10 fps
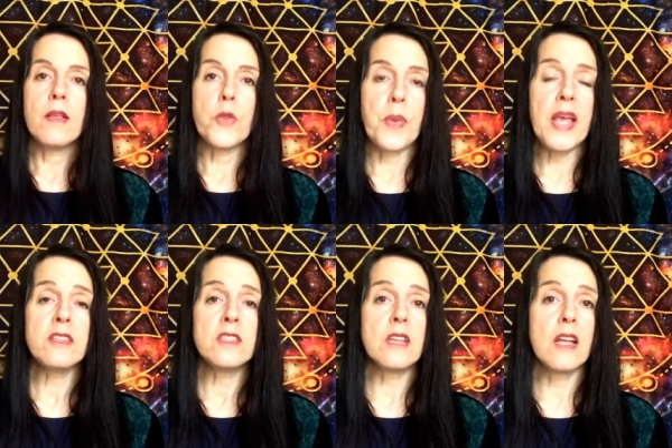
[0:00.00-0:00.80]
The
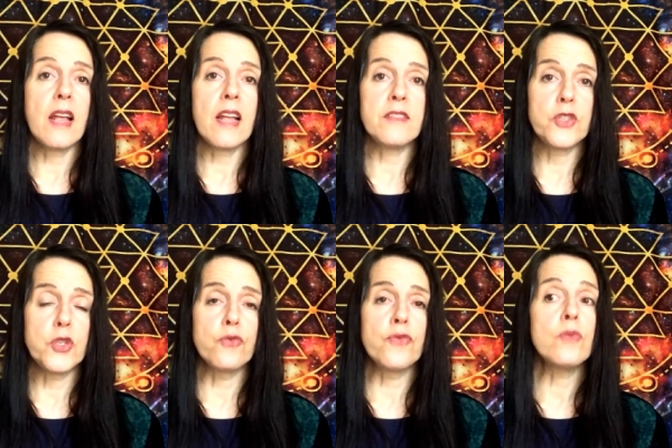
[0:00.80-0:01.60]
pets and the
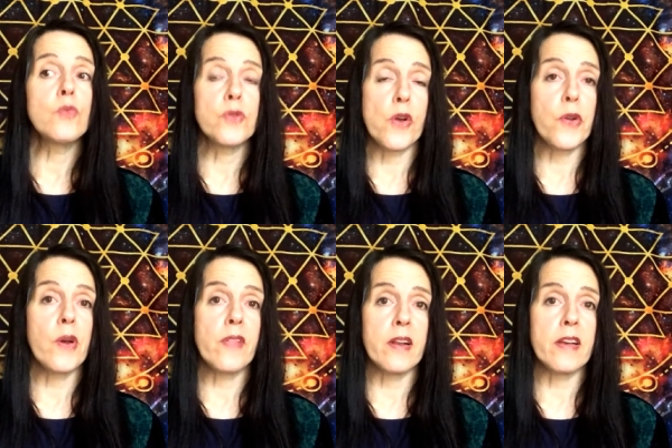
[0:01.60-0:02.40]
children would not go
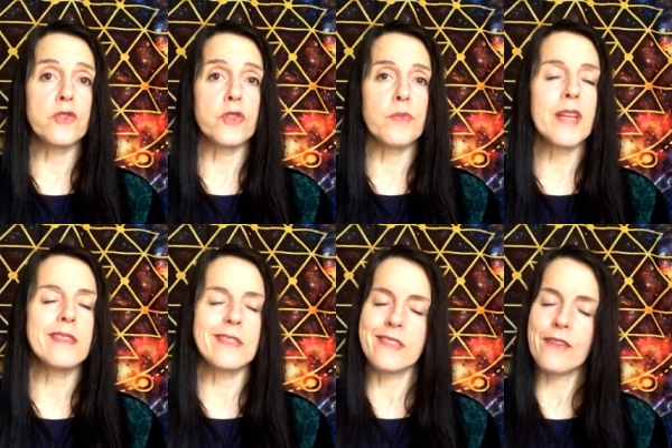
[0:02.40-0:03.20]
in the lounge room. That
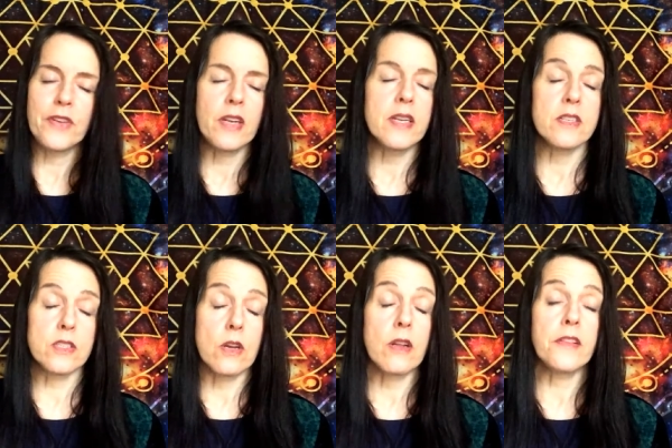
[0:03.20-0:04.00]
is definitely a
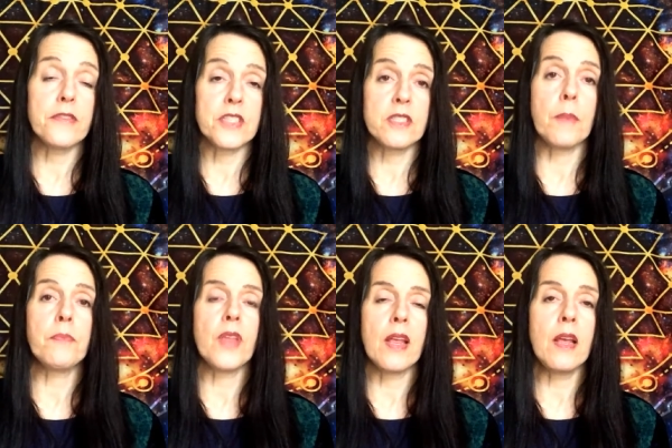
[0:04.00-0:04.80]
sign there is
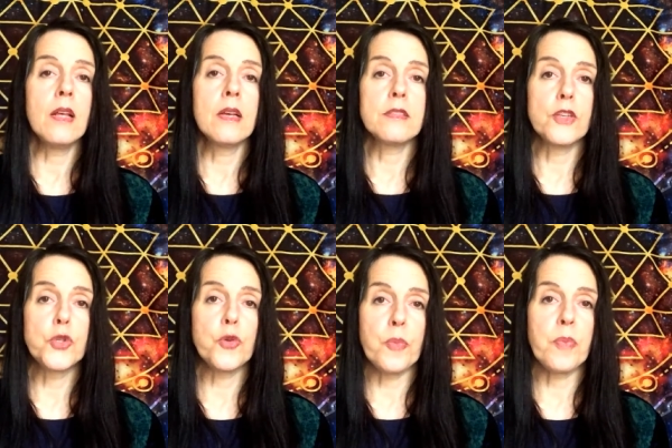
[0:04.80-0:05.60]
something that
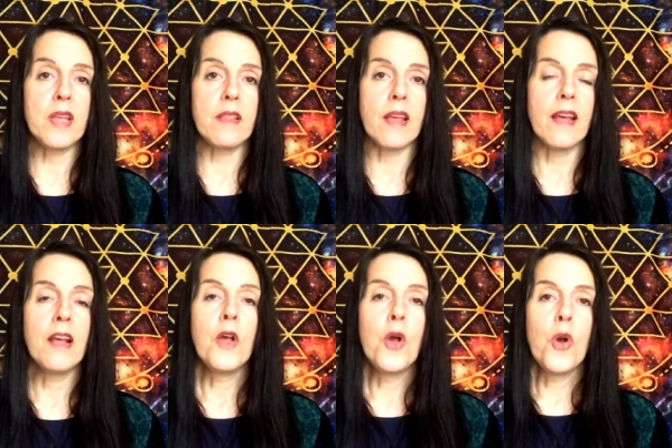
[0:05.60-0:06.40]
shouldn't be there.
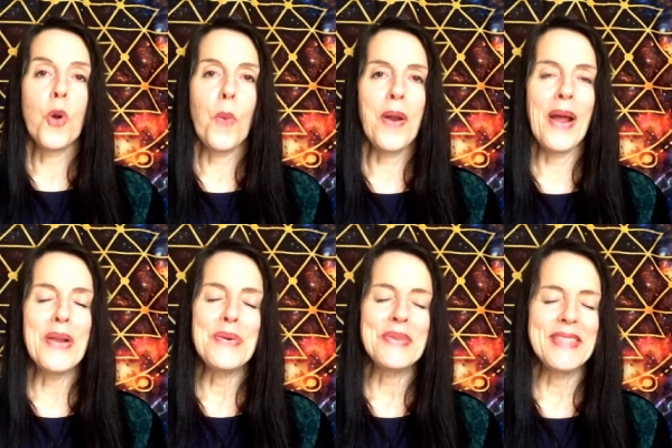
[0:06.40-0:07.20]
When I
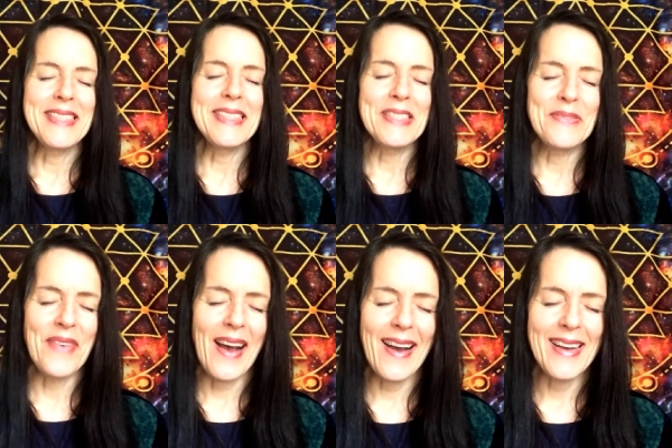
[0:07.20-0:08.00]
looked into this
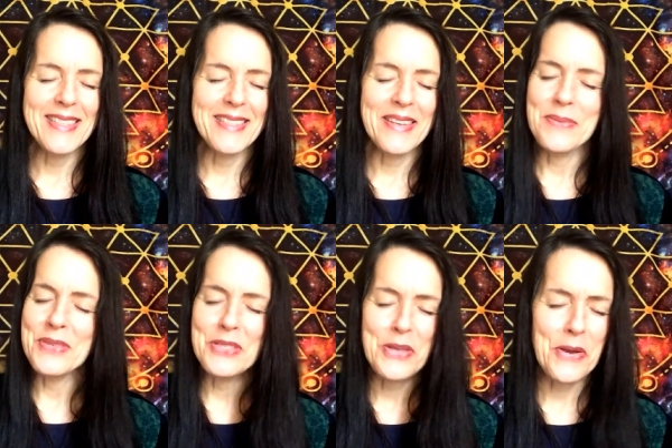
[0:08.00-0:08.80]
vase, it
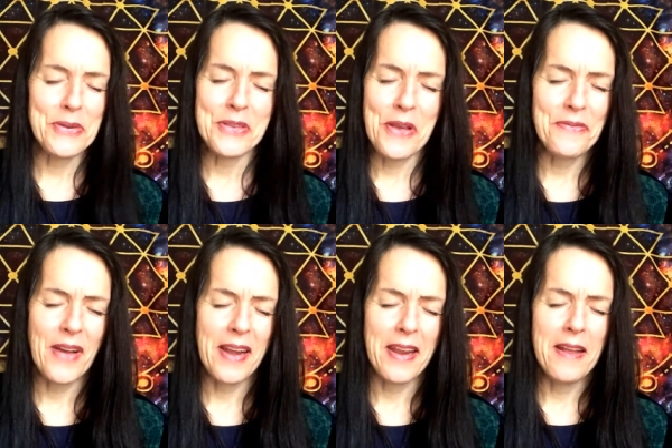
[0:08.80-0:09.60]
was so, so
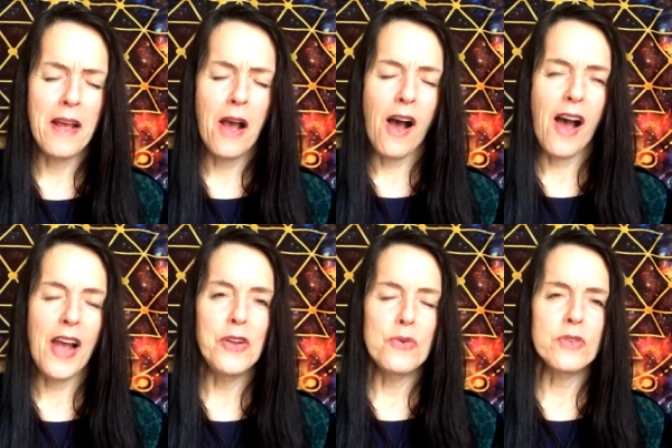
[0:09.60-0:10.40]
funny.
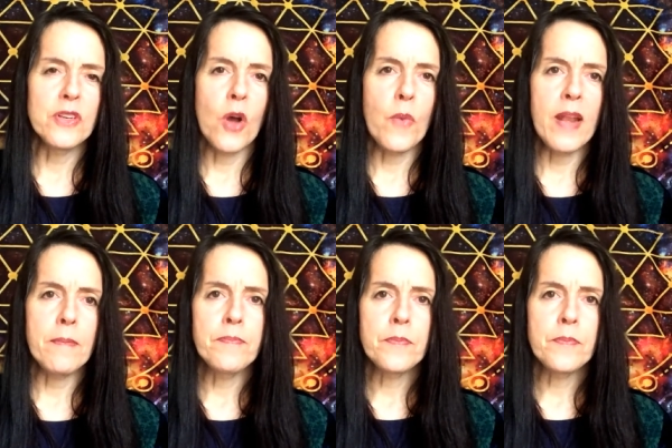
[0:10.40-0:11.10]
I looked and I went,